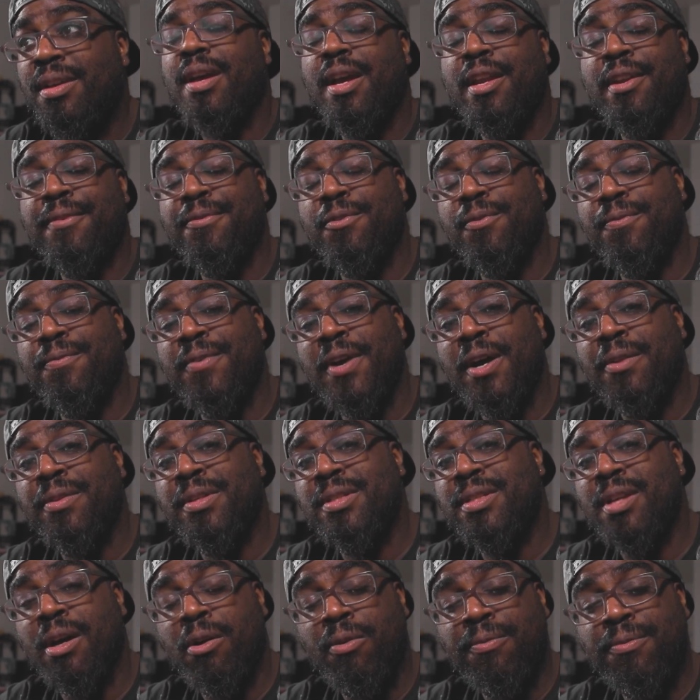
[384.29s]
And if you found
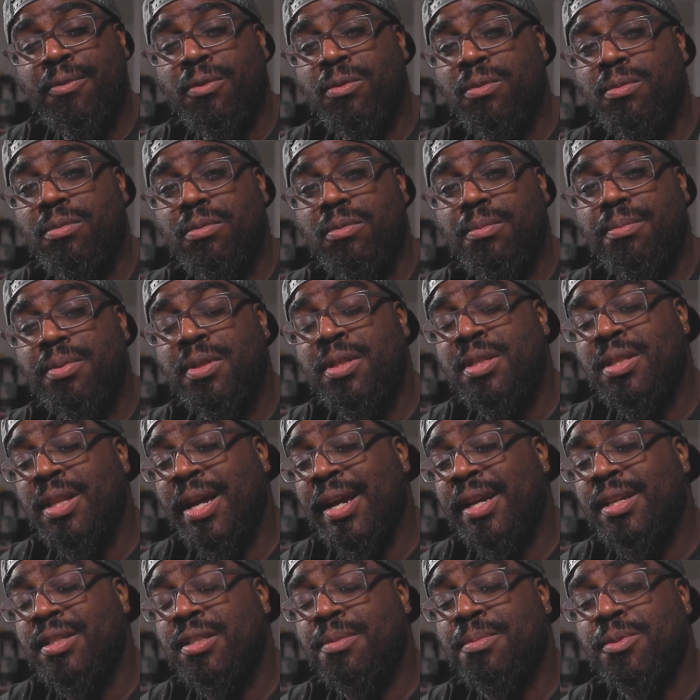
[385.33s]
this helpful, please
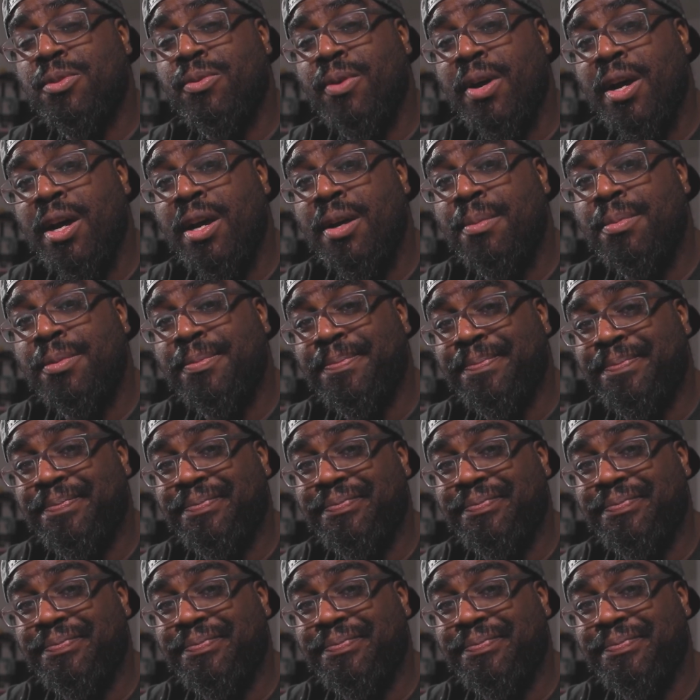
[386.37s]
like and subscribe.